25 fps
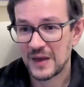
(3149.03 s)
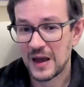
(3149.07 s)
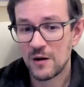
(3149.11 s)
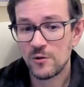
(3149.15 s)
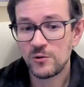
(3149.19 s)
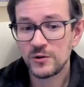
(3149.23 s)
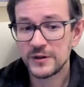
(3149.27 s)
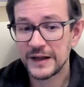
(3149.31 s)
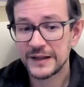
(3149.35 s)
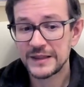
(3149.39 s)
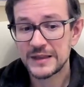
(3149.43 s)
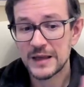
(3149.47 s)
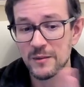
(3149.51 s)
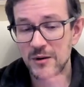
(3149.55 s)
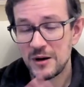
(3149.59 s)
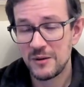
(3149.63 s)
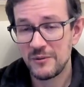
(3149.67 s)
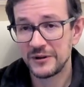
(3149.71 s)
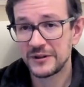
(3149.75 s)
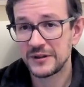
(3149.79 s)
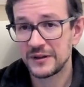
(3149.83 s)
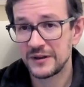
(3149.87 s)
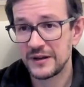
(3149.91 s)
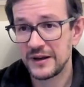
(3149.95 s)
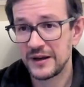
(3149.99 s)
I will get time
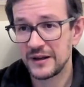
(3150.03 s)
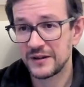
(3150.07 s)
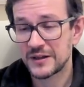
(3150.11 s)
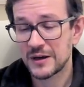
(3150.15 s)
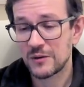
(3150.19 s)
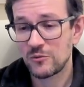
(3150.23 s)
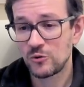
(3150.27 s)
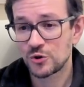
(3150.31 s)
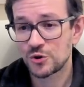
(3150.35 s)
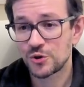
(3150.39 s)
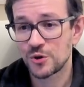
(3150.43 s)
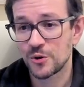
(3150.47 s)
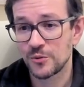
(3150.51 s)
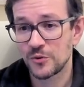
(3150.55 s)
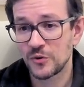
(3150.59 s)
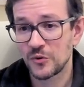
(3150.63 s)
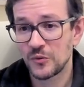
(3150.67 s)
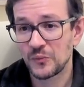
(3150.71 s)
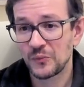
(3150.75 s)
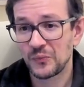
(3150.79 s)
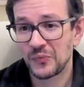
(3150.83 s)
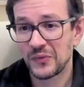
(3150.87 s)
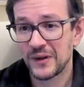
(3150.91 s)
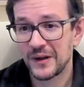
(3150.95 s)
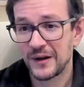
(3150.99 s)
limit in the end. I will show
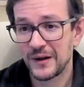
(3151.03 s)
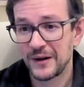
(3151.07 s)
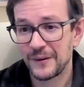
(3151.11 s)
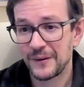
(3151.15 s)
you.